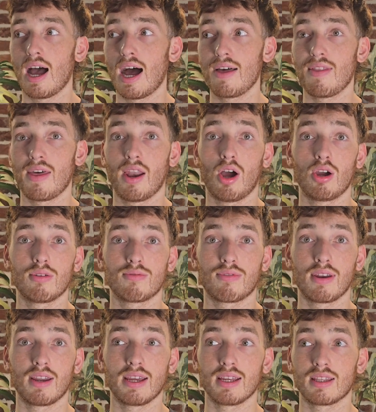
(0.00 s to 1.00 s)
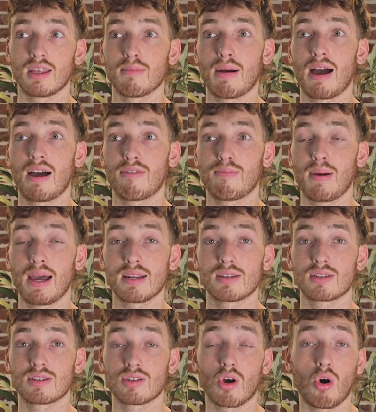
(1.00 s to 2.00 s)
and then hopefully the amount of
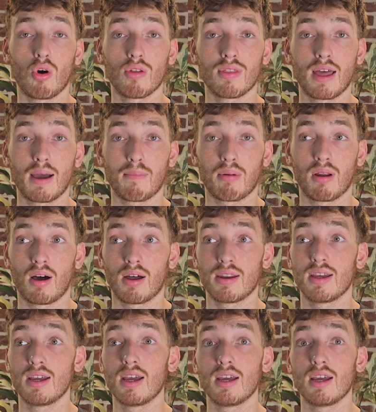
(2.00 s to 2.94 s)
pests on that plant